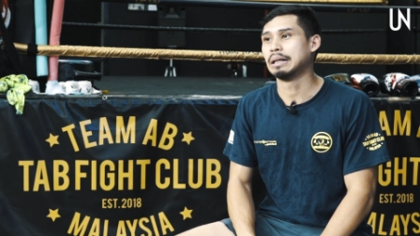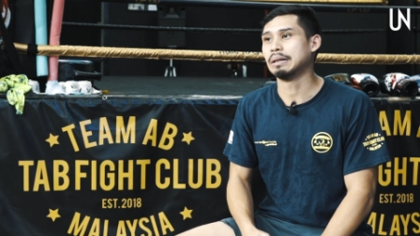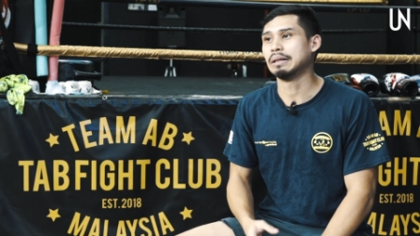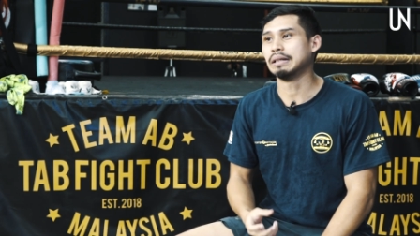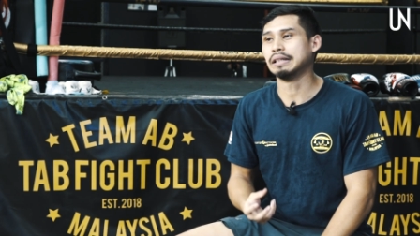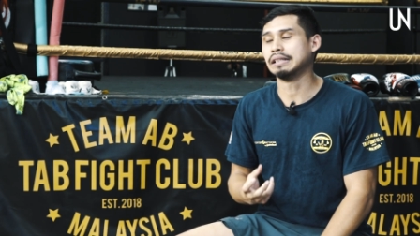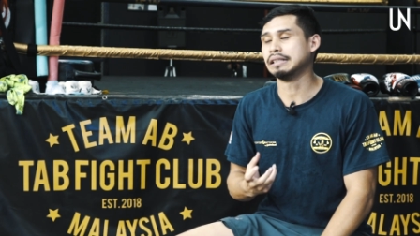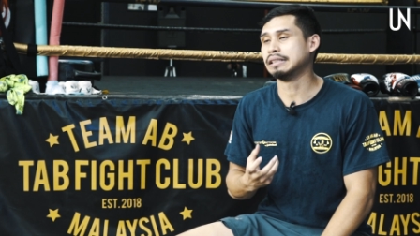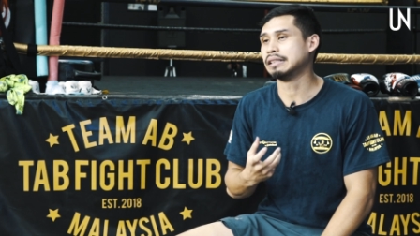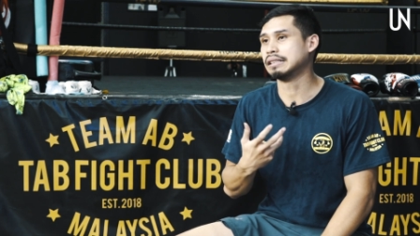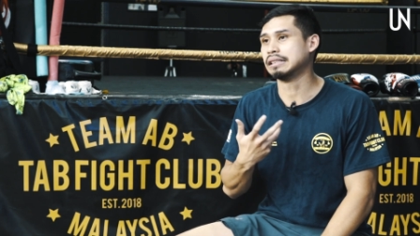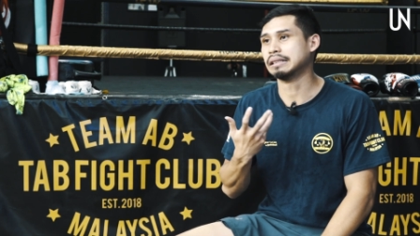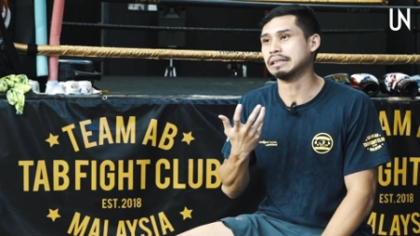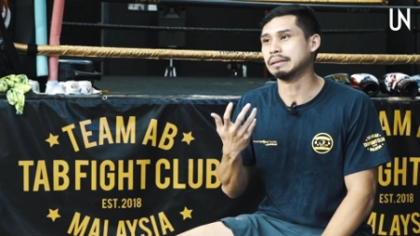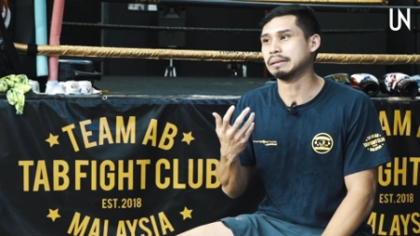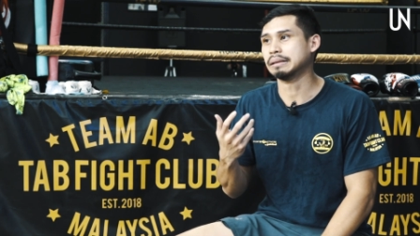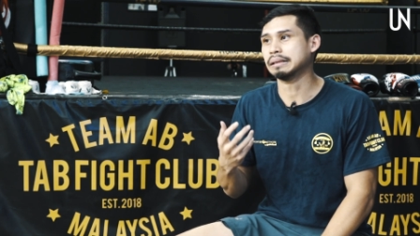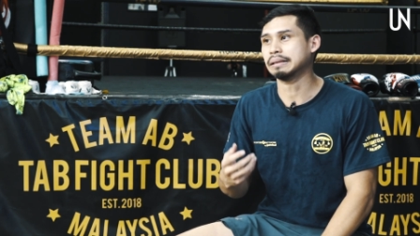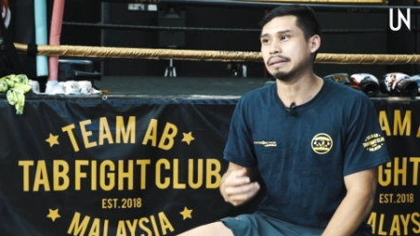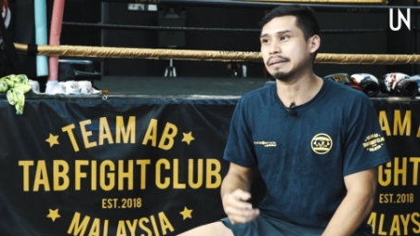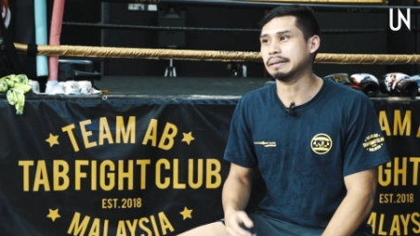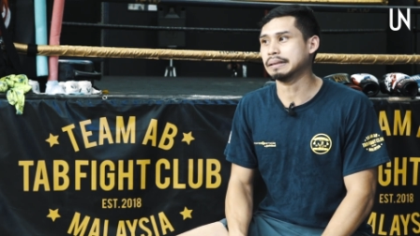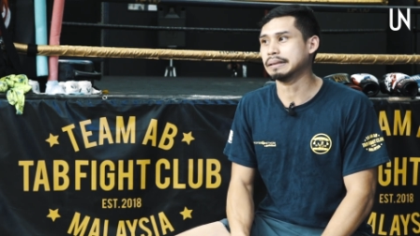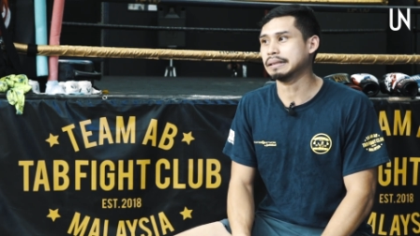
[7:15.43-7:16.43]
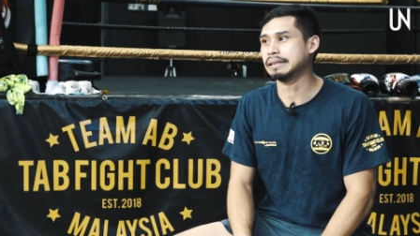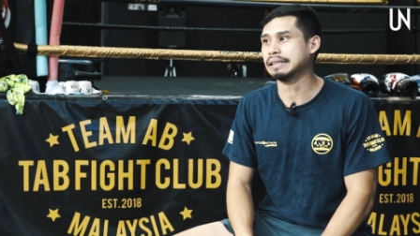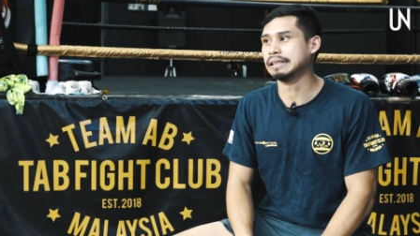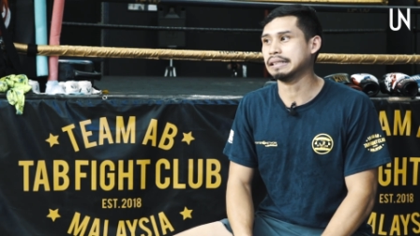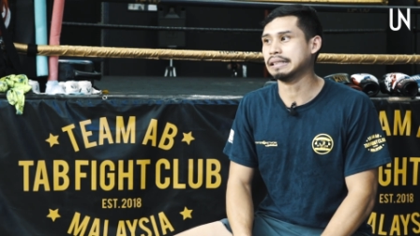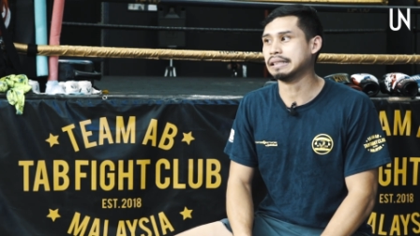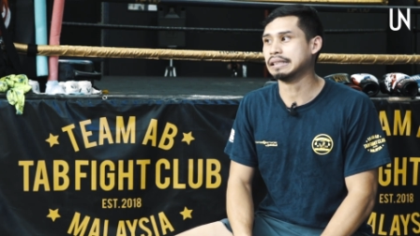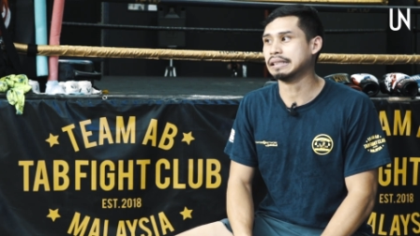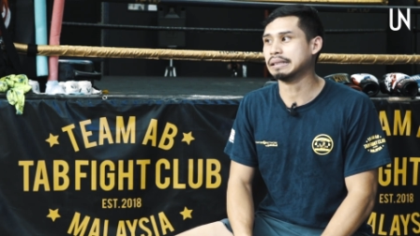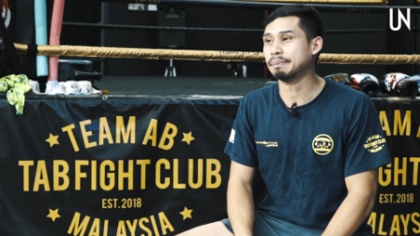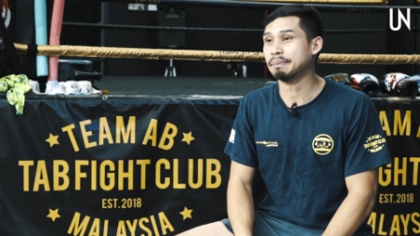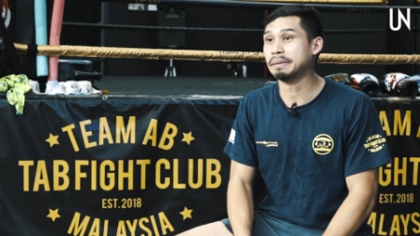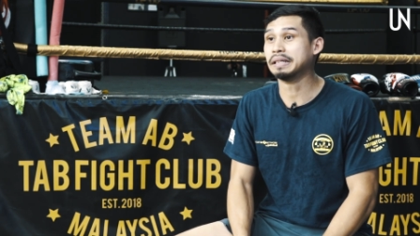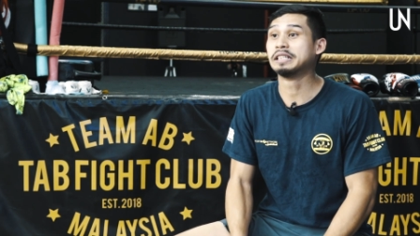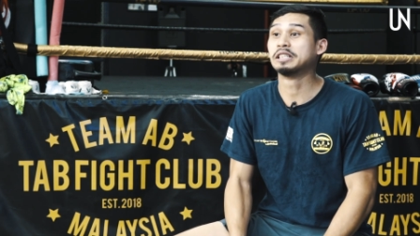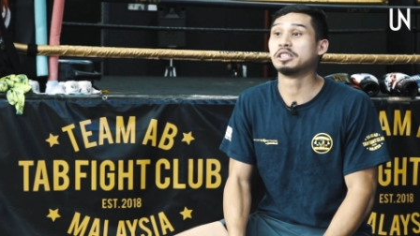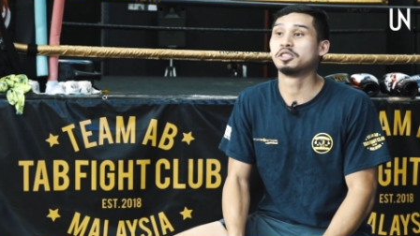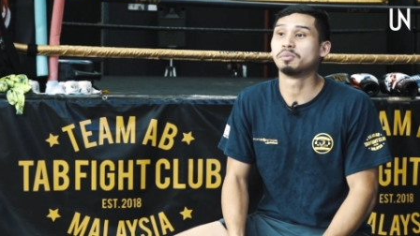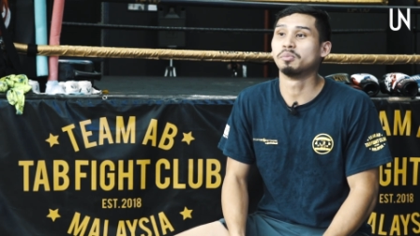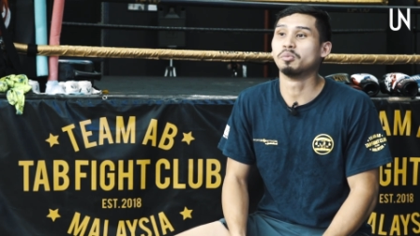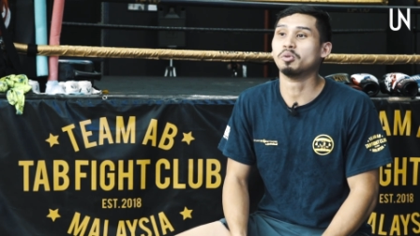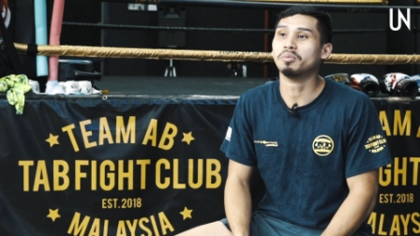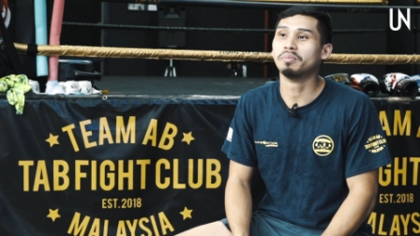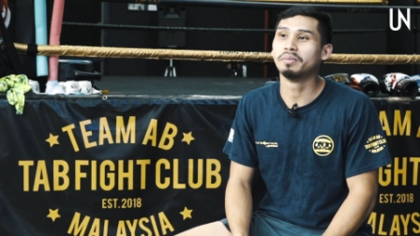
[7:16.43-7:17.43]
is the
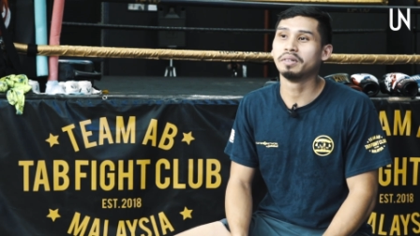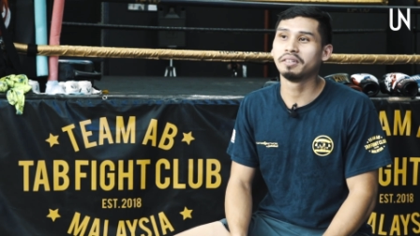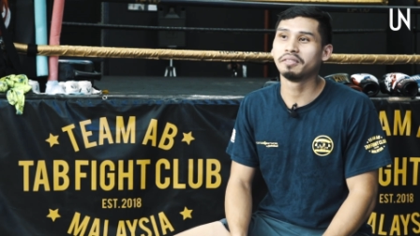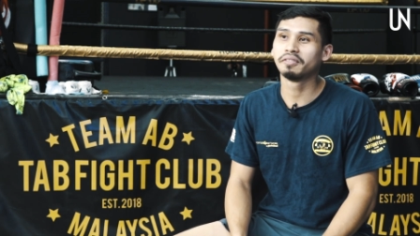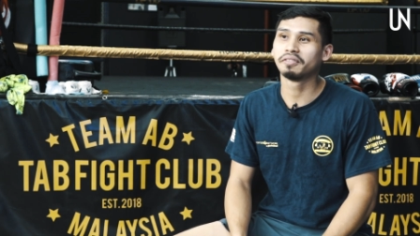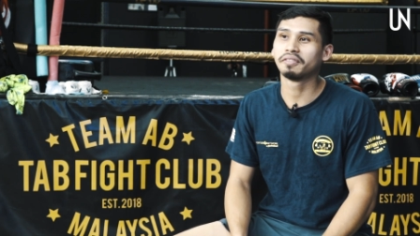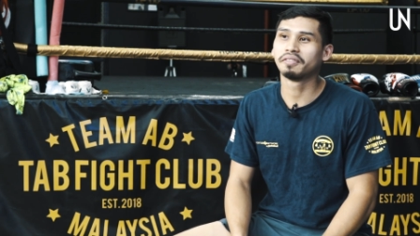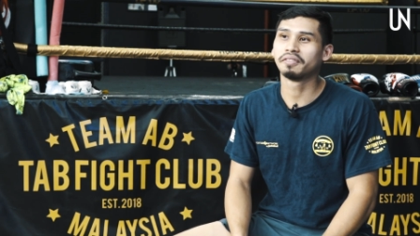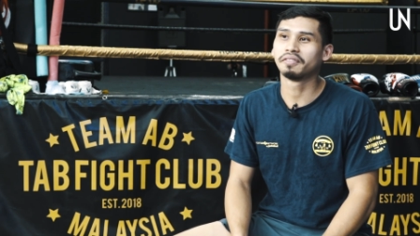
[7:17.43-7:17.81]
biggest moment